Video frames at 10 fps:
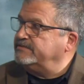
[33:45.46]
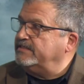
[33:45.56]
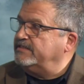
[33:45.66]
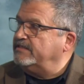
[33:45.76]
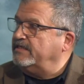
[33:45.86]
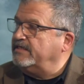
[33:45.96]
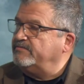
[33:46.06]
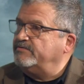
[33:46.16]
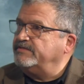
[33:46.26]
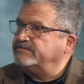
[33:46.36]
I think a lot of
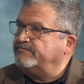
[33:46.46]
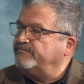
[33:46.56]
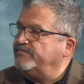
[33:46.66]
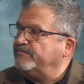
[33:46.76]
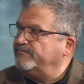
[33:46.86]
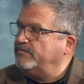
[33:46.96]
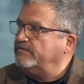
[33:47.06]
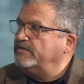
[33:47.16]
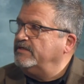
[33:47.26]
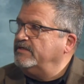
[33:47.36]
immigrants are fearful
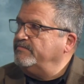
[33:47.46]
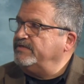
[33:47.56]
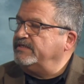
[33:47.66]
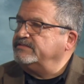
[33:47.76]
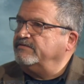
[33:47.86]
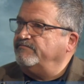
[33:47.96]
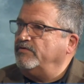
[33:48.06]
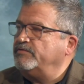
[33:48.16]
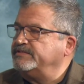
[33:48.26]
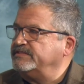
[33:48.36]
because the
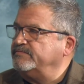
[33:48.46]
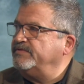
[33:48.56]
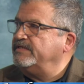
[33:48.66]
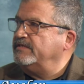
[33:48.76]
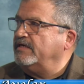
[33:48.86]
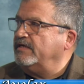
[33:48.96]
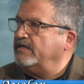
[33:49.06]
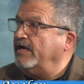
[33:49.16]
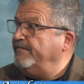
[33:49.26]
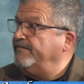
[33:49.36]
focus has been
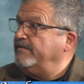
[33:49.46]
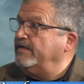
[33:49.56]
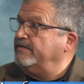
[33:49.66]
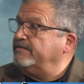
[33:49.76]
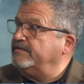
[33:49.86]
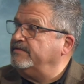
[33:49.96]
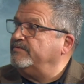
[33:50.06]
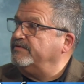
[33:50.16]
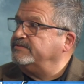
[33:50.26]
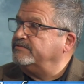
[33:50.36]
on the
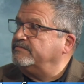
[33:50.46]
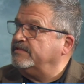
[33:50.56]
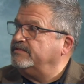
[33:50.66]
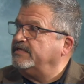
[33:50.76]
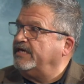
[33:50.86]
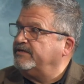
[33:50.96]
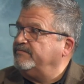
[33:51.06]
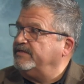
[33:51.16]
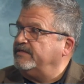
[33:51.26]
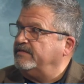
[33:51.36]
immigrants who are
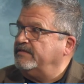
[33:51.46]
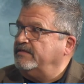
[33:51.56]
undocumented,